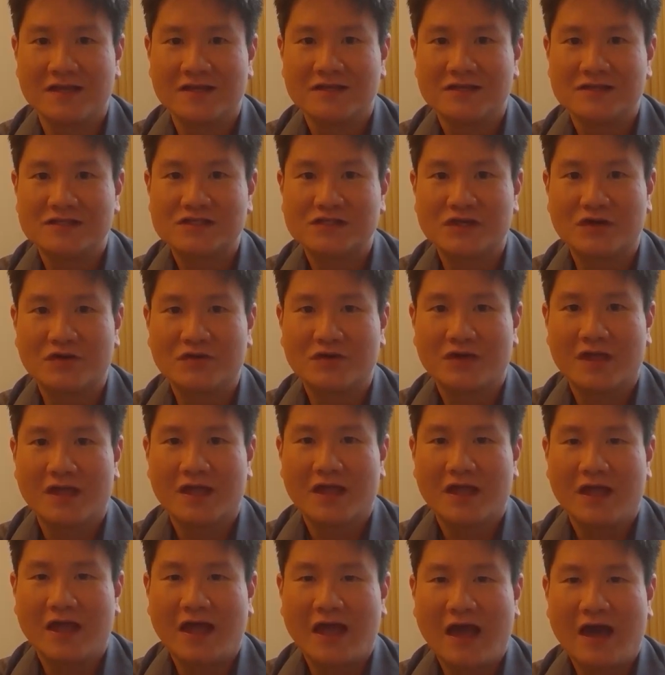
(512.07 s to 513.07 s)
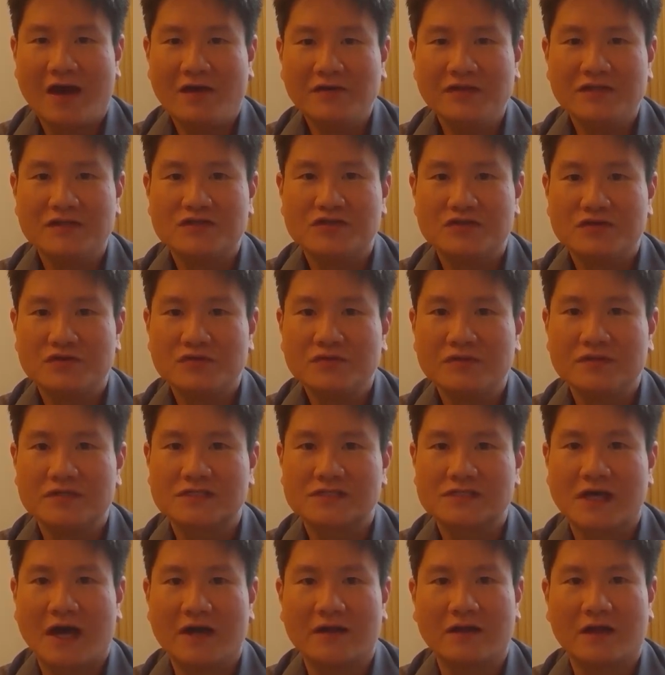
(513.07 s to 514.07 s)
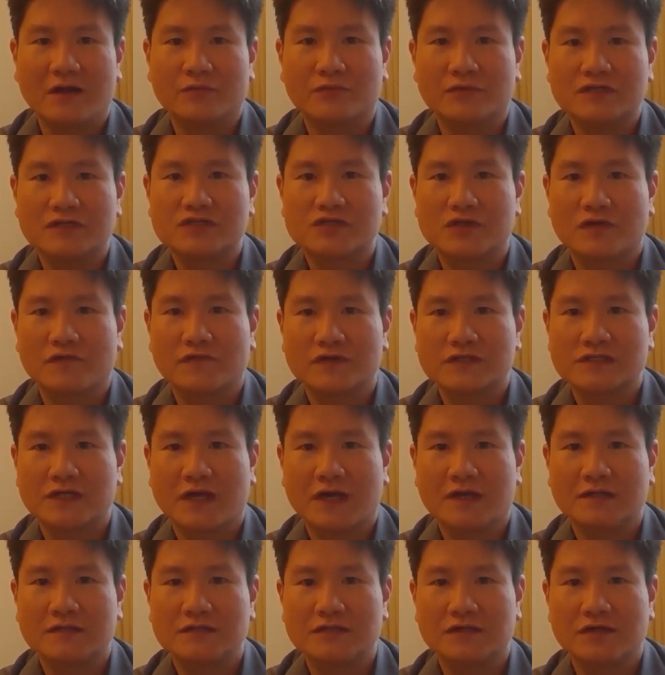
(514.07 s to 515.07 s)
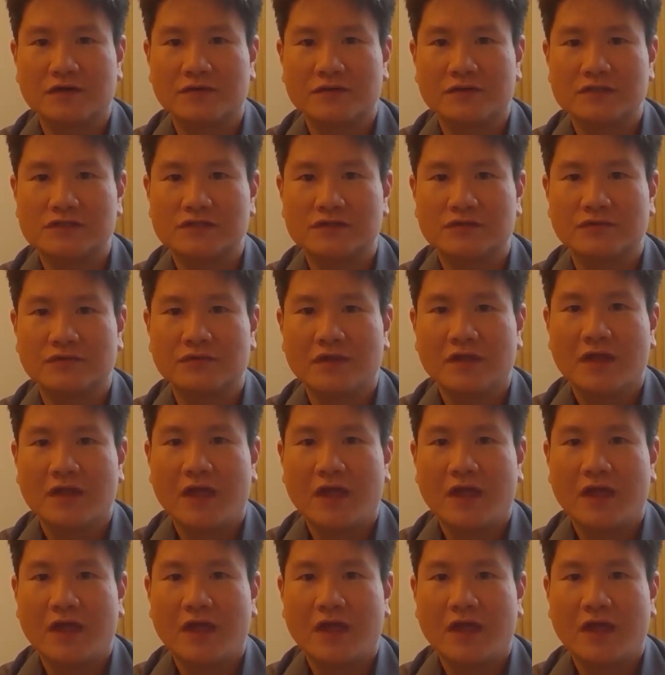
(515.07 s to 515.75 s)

So how did you decide on which service line to go into?